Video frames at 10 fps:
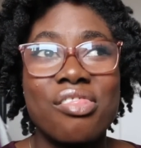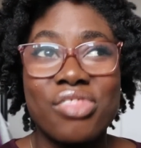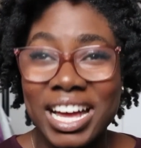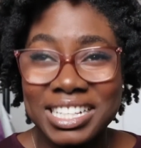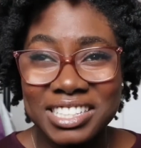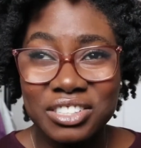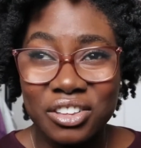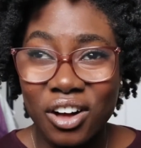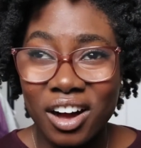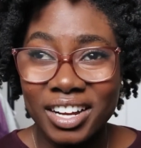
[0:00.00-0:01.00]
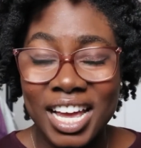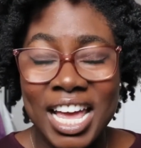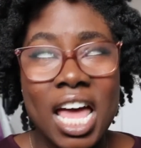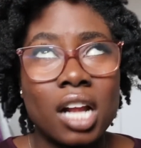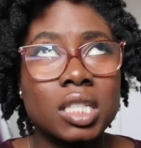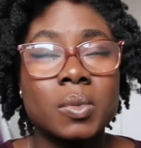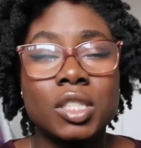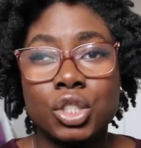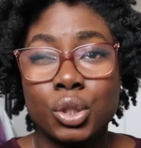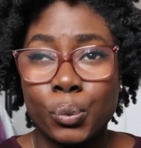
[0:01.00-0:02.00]
That says a lot, and I'll
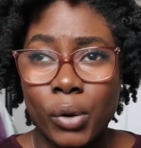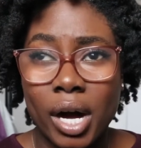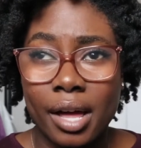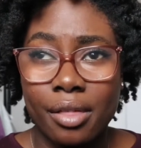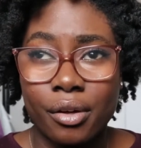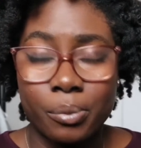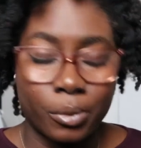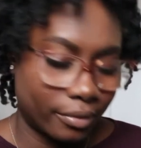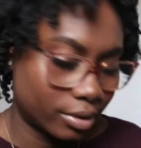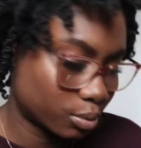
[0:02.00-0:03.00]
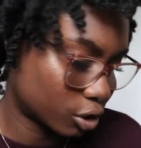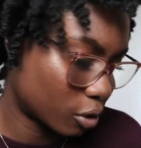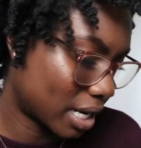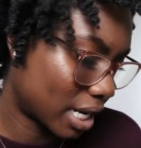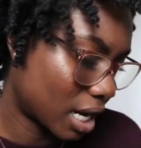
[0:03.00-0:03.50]
explain to you why I thought the movies were so bad.